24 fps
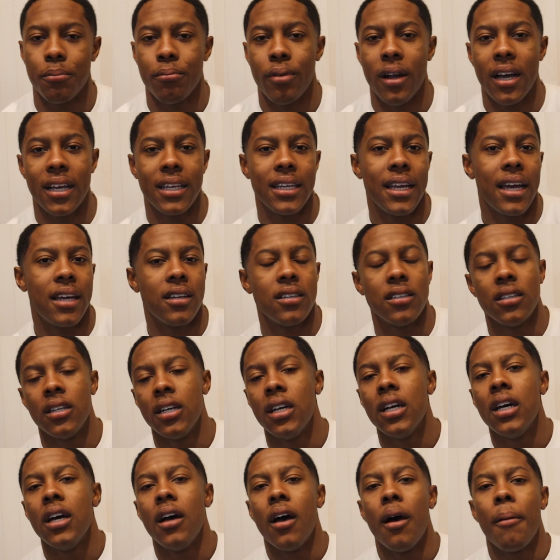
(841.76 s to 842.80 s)
Probably got a
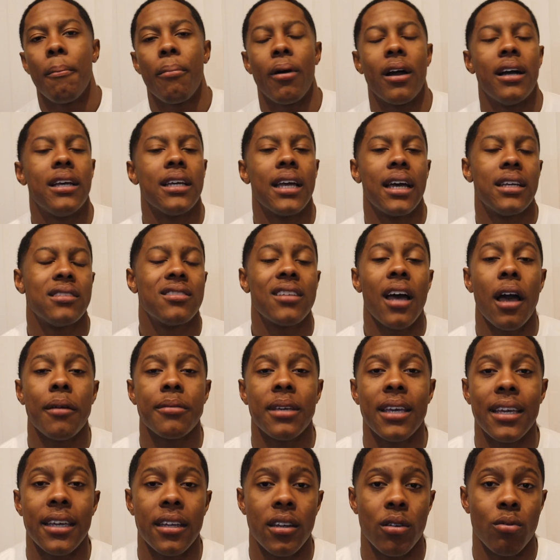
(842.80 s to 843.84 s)
Probably gotta
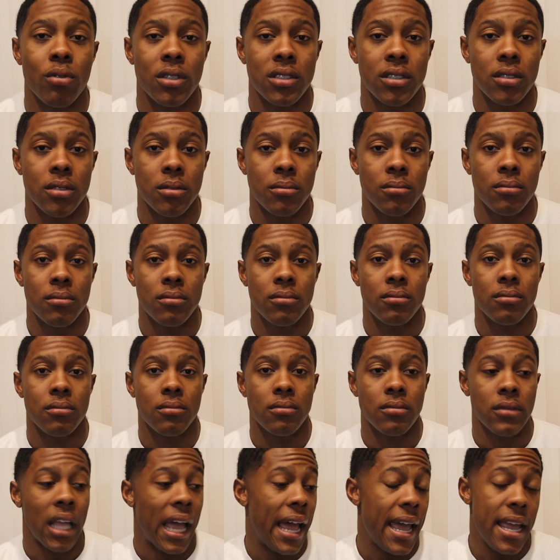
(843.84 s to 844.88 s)
start kicking it with them.
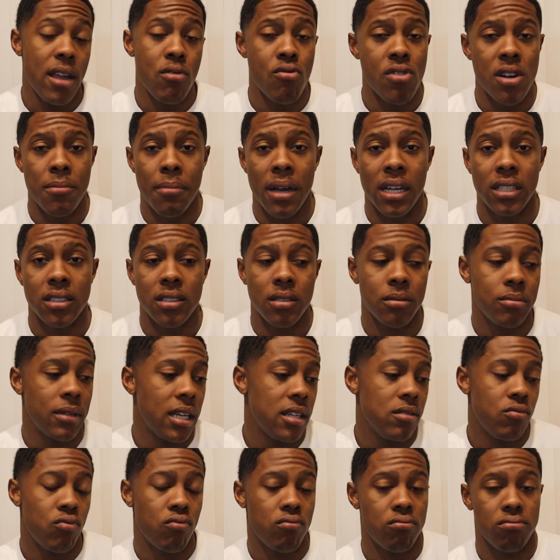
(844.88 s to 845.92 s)
I ain't worried about them.
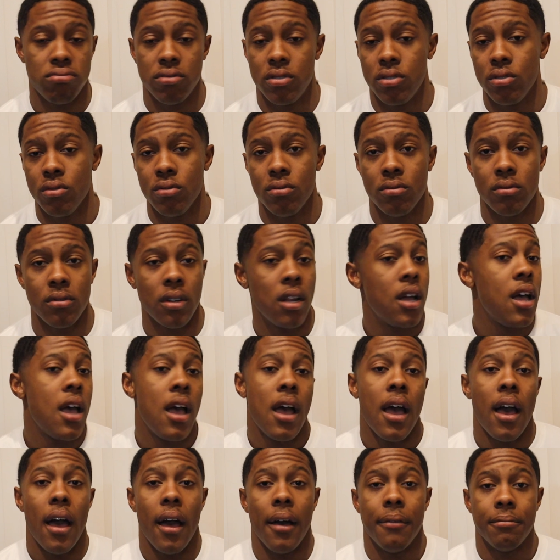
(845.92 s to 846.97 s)
They shoot.
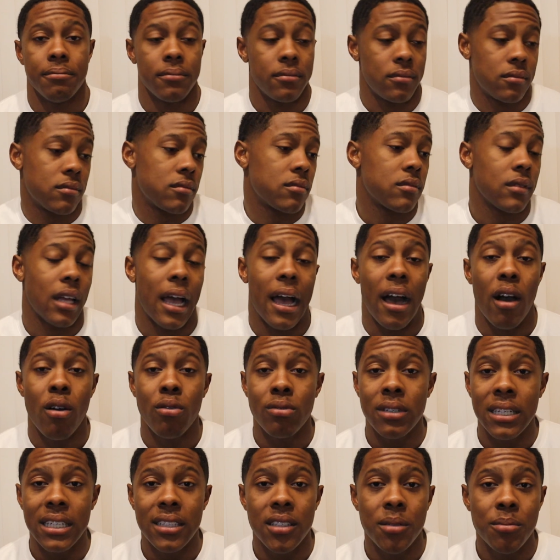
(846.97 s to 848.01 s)
I
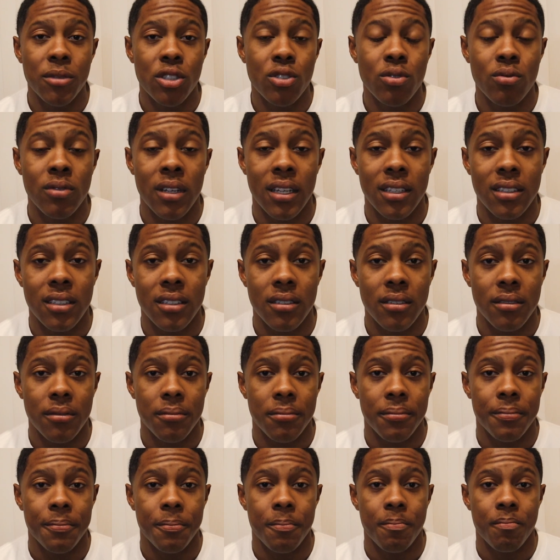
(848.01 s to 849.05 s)
don't need them to do nothing.
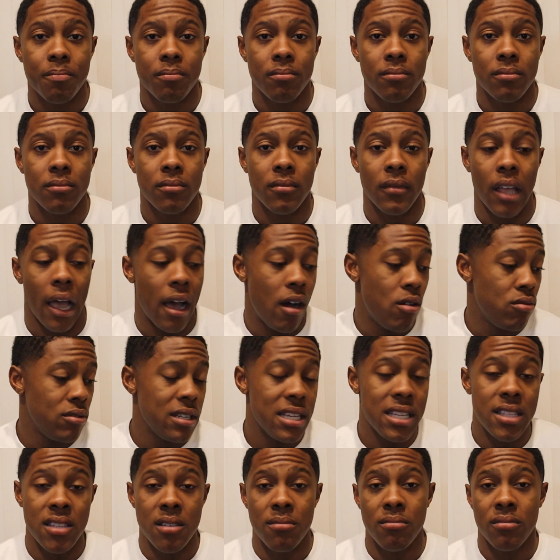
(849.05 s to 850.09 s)
I
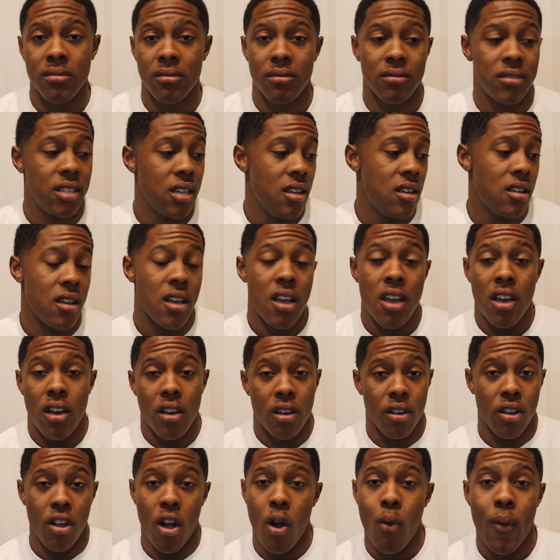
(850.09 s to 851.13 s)
don't need them to
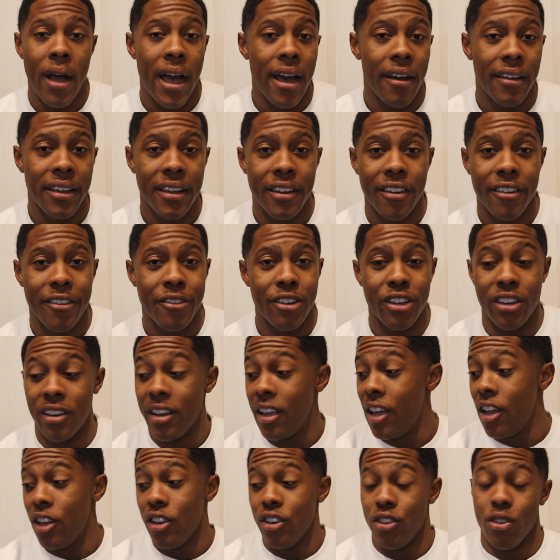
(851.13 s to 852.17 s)
go out here and
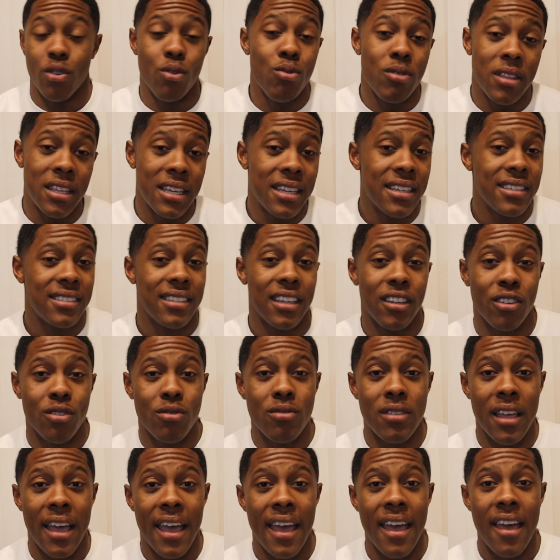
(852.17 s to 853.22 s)
do this and
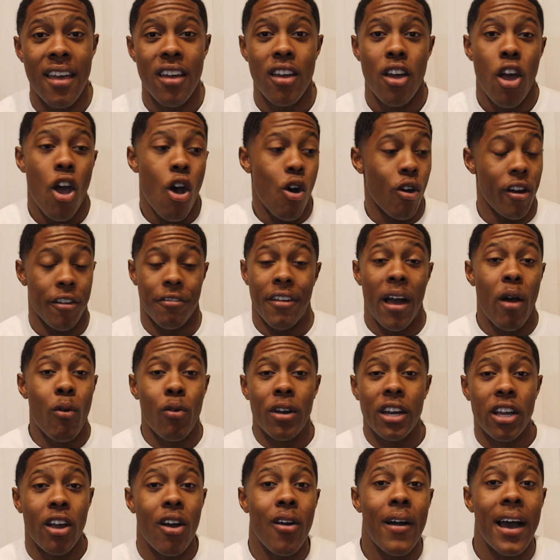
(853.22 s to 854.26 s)
do that. Or if I
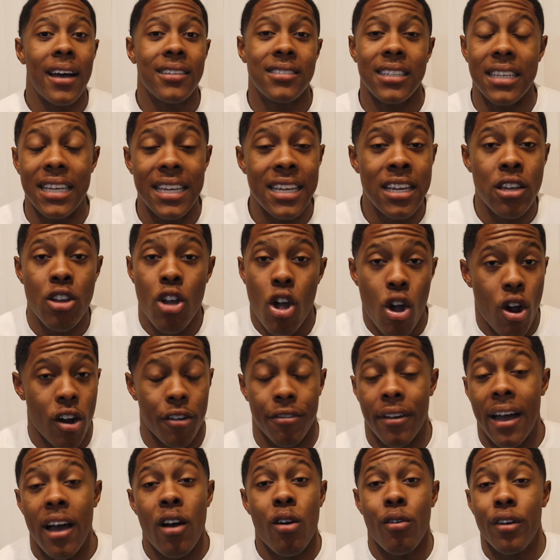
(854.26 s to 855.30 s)
want to go out to eat,
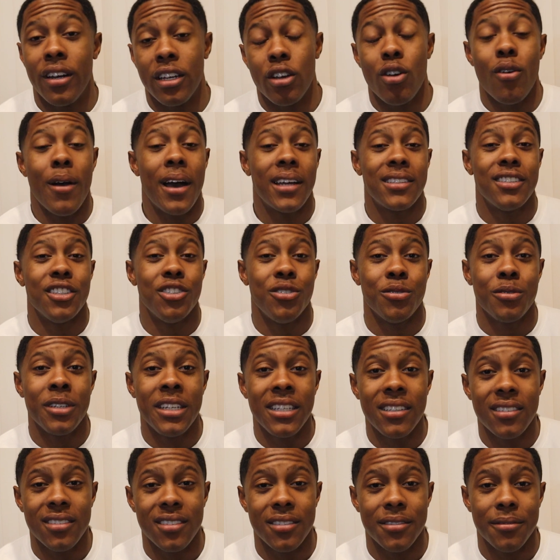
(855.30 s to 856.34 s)
or if I don't want to go out to
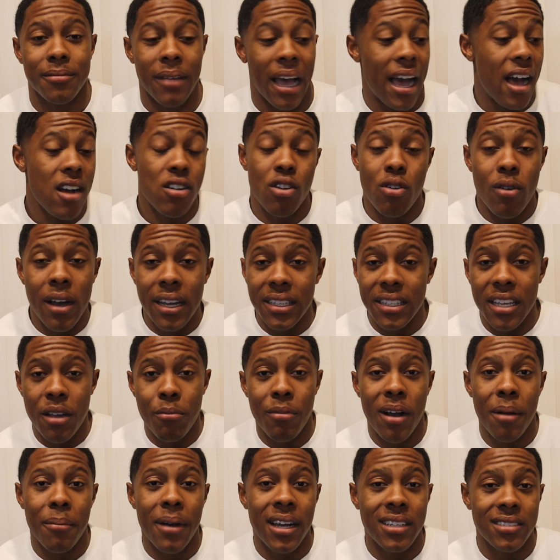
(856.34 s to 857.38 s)
drinks, I'll go out
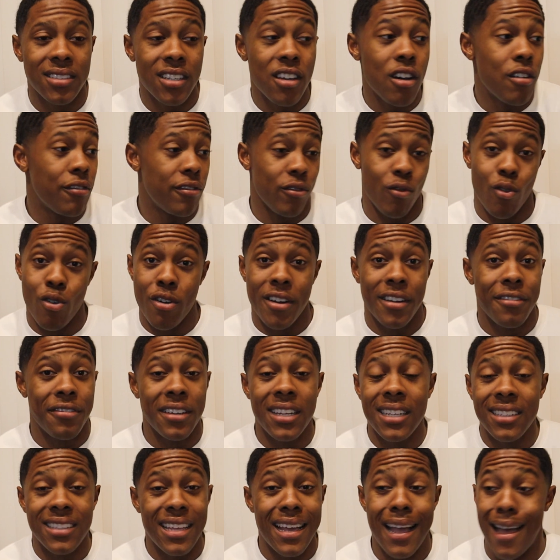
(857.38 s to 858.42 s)
there by myself. Or
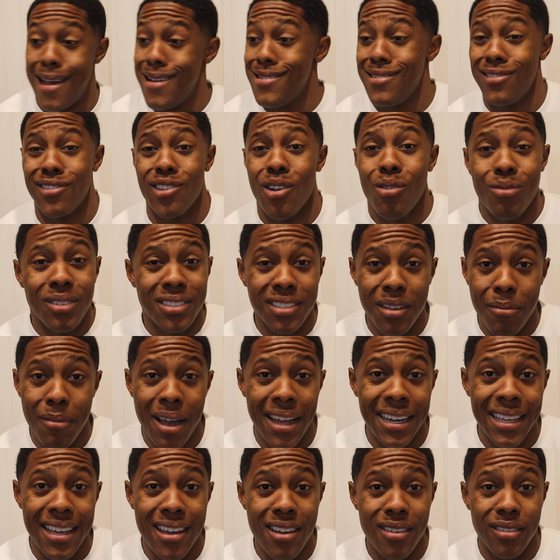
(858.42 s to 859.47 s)
if anything, I just go with
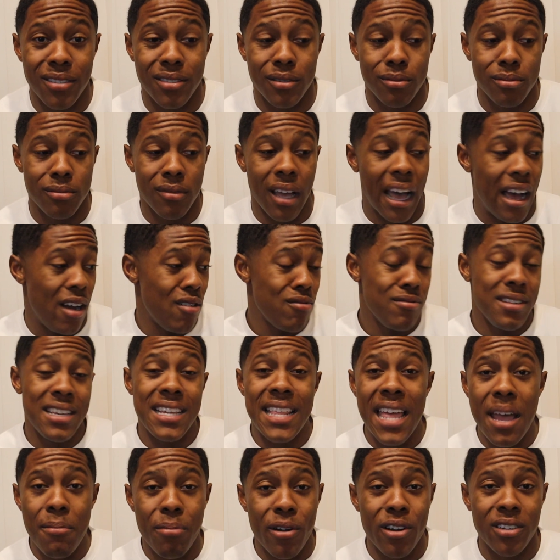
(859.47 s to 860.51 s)
somebody else. I don't
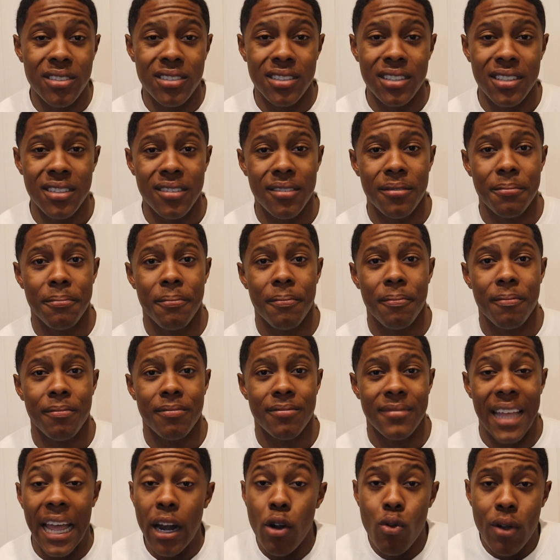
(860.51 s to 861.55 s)
need that person.
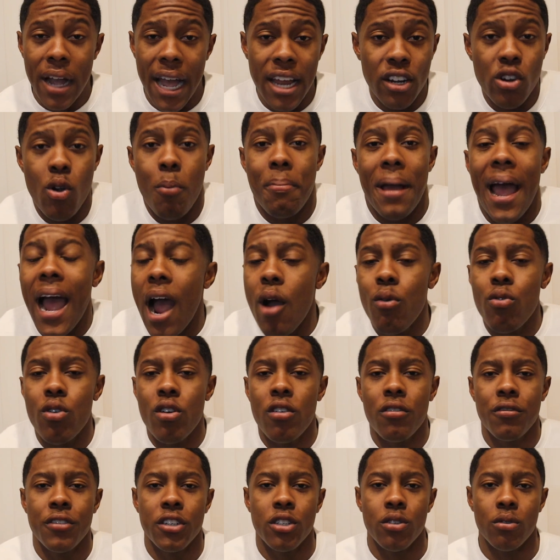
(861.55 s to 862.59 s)
They don't got no power
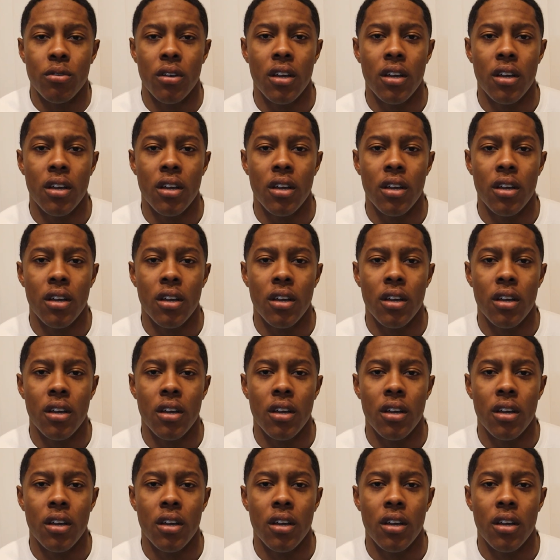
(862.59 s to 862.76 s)
over you.